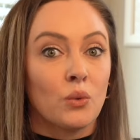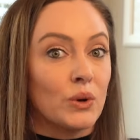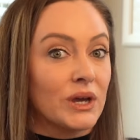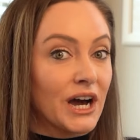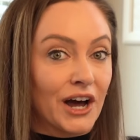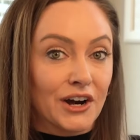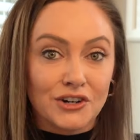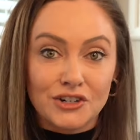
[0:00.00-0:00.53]
we
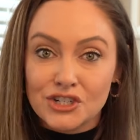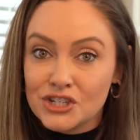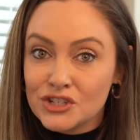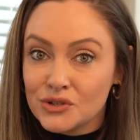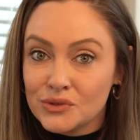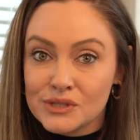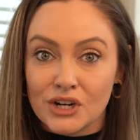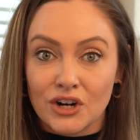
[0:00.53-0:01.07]
got her to
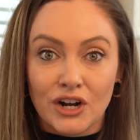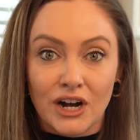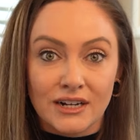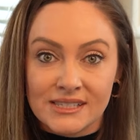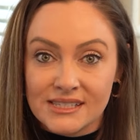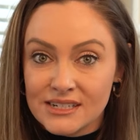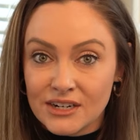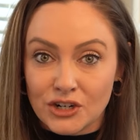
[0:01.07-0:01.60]
use our
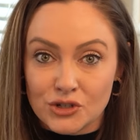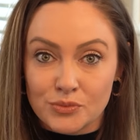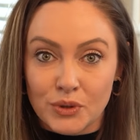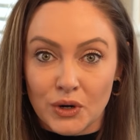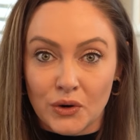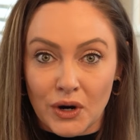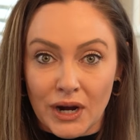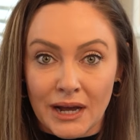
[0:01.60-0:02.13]
concierge
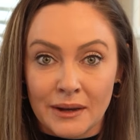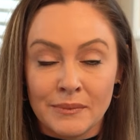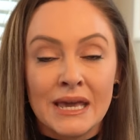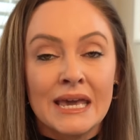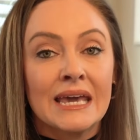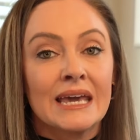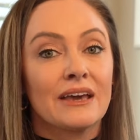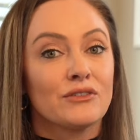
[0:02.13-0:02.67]
program.
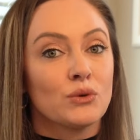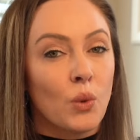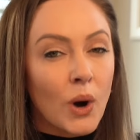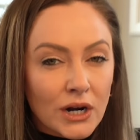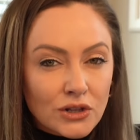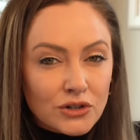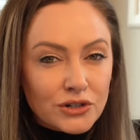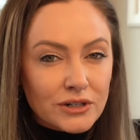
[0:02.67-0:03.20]
If you
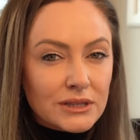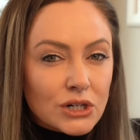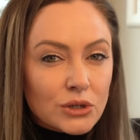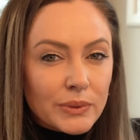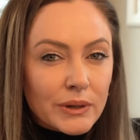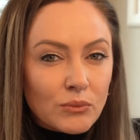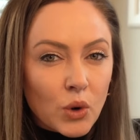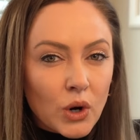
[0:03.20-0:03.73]
want to learn a
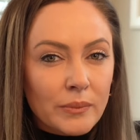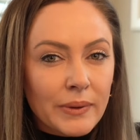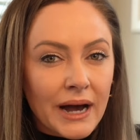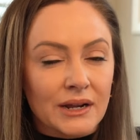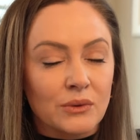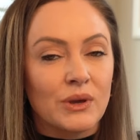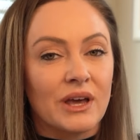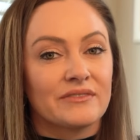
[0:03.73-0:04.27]
little bit more
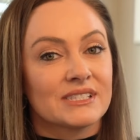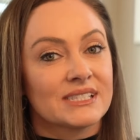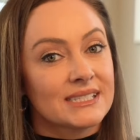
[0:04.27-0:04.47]
about it, we have a